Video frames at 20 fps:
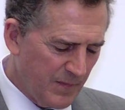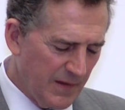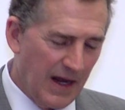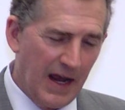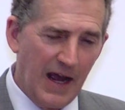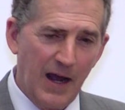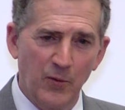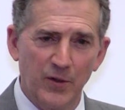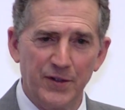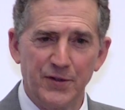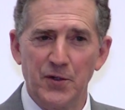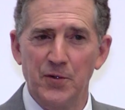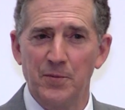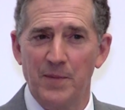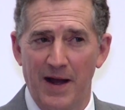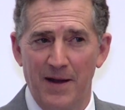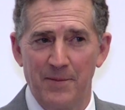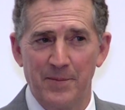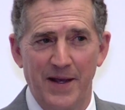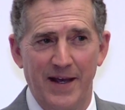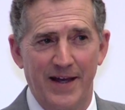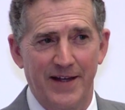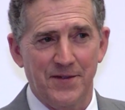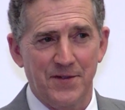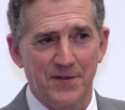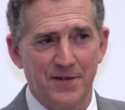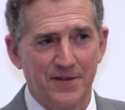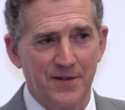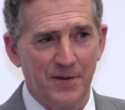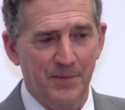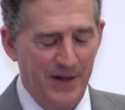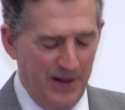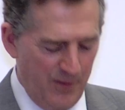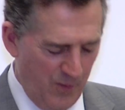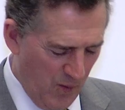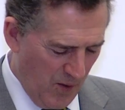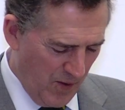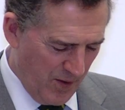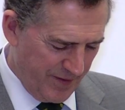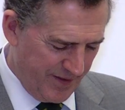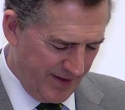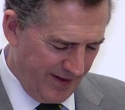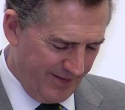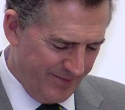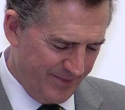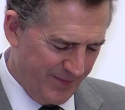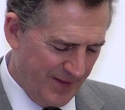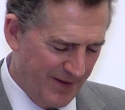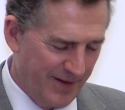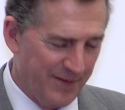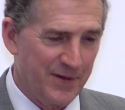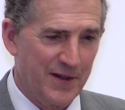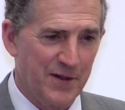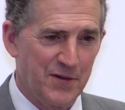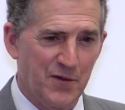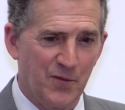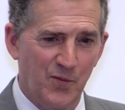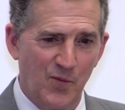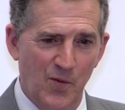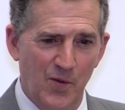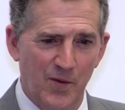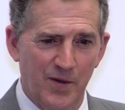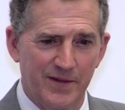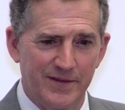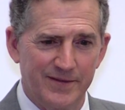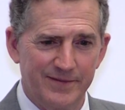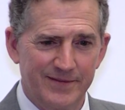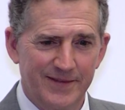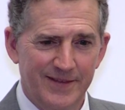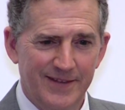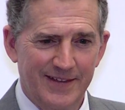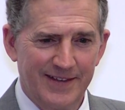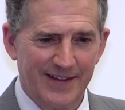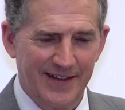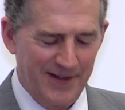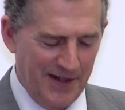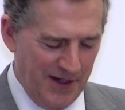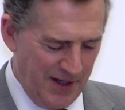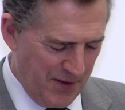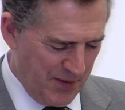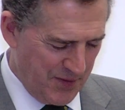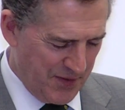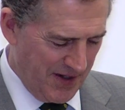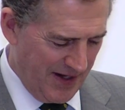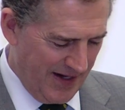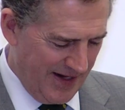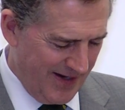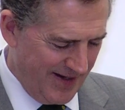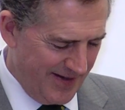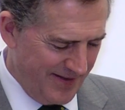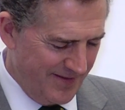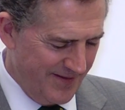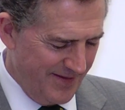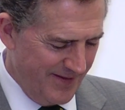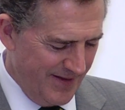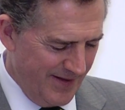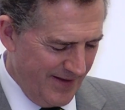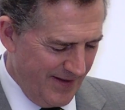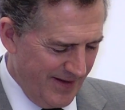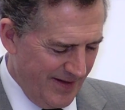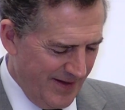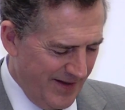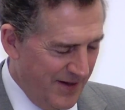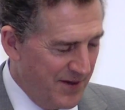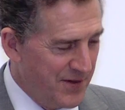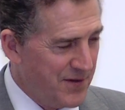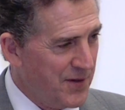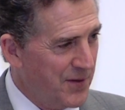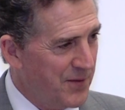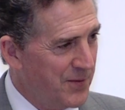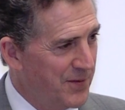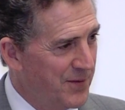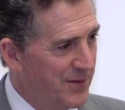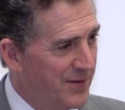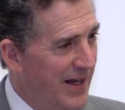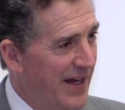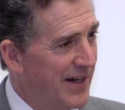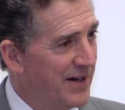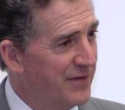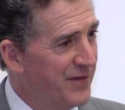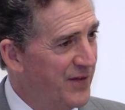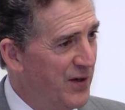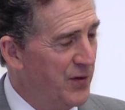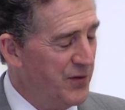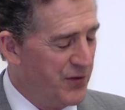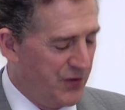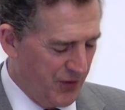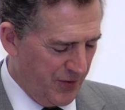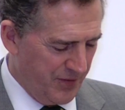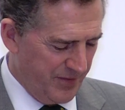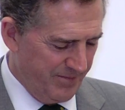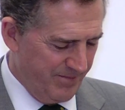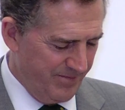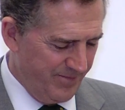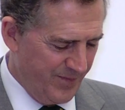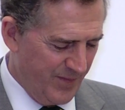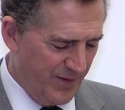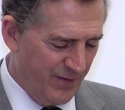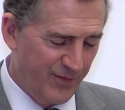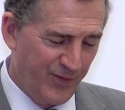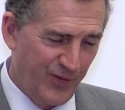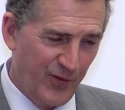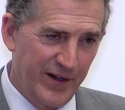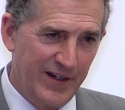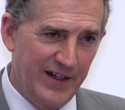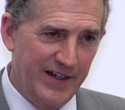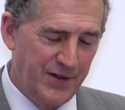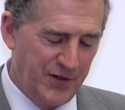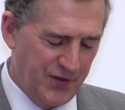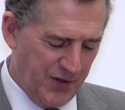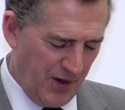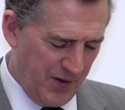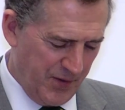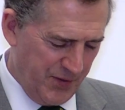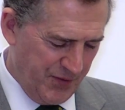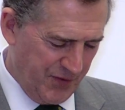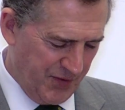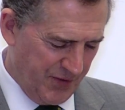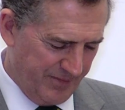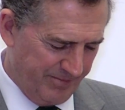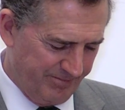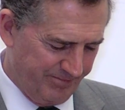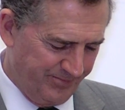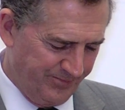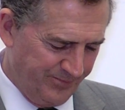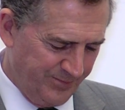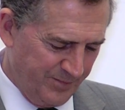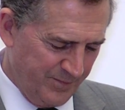I will do my best to be worthy of this award in the years ahead, so that a future freely chosen,